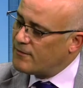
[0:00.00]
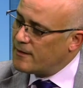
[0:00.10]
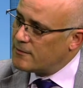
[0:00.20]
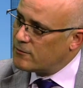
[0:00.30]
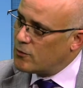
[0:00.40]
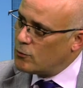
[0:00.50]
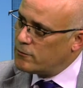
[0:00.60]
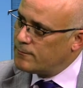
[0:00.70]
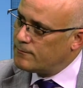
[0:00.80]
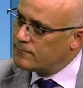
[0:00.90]
five years
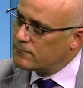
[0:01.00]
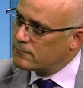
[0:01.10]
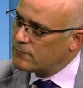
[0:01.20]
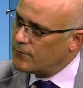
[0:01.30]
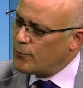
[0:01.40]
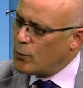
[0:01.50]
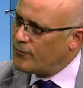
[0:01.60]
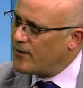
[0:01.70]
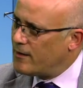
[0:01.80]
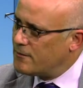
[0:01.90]
old. About five? Four or
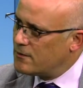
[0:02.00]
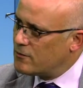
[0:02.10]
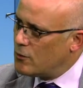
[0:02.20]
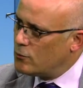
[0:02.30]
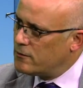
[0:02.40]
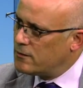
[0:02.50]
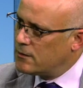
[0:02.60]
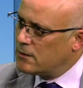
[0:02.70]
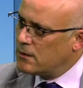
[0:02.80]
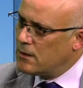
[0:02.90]
five years old.
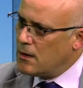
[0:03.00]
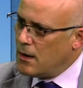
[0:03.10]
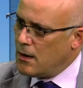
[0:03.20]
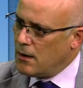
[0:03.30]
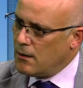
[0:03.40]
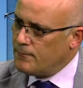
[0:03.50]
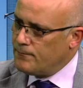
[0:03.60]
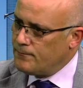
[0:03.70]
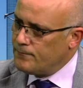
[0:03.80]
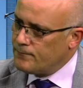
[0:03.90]
Okay.
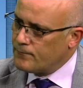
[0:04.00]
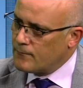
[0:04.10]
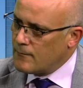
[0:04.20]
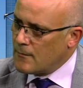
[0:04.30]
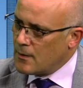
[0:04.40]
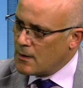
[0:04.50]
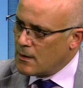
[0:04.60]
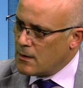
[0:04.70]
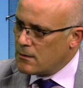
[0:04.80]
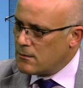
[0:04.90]
Um,
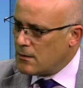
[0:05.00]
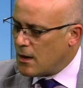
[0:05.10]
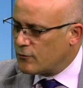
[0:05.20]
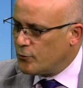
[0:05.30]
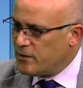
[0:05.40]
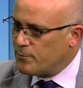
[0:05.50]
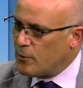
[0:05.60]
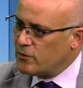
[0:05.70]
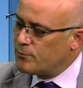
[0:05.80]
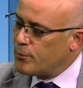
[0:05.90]
our sweet
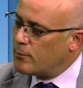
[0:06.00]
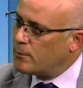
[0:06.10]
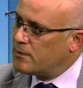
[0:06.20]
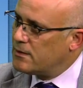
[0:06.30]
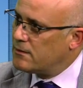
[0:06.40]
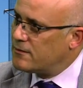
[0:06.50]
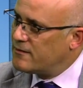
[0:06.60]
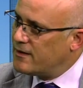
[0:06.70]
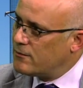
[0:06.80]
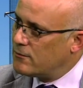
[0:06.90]
spot is probably in the
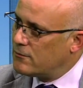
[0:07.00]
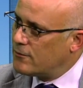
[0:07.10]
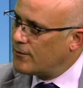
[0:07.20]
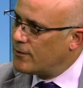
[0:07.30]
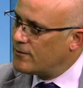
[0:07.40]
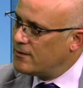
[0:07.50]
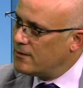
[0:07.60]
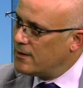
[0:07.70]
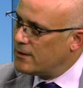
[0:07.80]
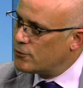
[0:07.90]
10 to 13
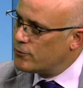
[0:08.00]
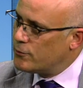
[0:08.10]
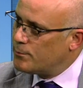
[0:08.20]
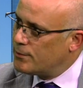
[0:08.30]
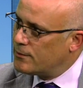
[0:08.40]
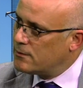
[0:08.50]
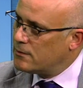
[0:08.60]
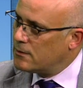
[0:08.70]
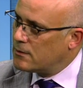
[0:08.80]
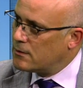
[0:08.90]
age group.
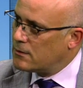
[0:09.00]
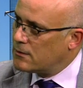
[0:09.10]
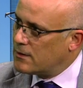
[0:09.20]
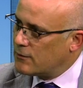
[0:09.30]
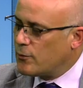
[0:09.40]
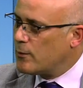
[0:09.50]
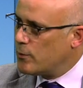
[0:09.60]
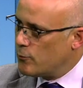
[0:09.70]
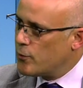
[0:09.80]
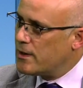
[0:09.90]
That's where we
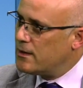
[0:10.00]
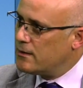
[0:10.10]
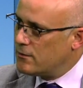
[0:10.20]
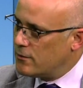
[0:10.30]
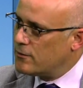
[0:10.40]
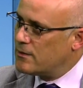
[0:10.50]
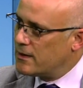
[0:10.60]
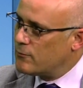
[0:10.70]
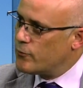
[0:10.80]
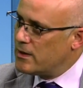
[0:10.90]
really, you know, they
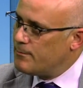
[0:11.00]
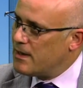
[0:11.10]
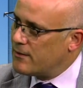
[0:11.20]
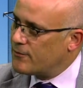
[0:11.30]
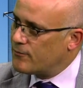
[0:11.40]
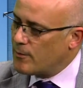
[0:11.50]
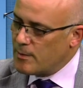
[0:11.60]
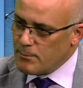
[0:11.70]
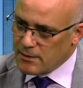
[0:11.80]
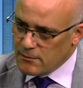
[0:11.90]
can really okay. benefit from
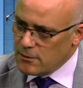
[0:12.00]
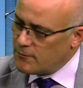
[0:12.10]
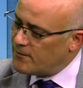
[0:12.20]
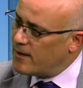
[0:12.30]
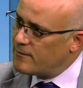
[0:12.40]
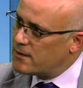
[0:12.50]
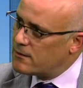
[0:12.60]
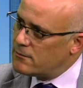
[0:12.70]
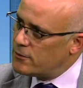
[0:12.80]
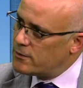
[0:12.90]
it. But, you know, five, they
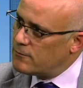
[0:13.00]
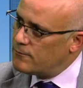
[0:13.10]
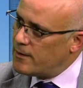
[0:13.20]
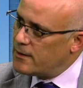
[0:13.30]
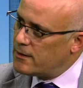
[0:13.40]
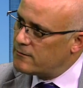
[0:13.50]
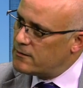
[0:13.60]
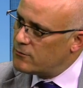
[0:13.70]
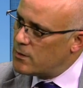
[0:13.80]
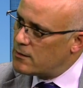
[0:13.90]
can do it very nicely
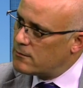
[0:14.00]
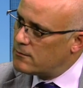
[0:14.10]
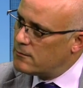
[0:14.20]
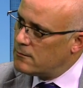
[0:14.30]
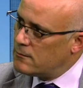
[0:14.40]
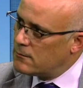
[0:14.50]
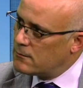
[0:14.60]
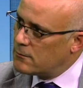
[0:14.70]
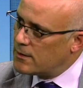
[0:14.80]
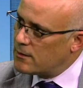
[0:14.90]
as well
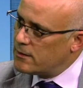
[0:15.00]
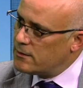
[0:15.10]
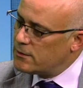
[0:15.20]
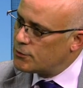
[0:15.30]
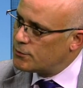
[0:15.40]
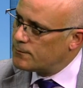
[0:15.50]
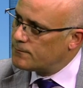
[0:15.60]
without any issue.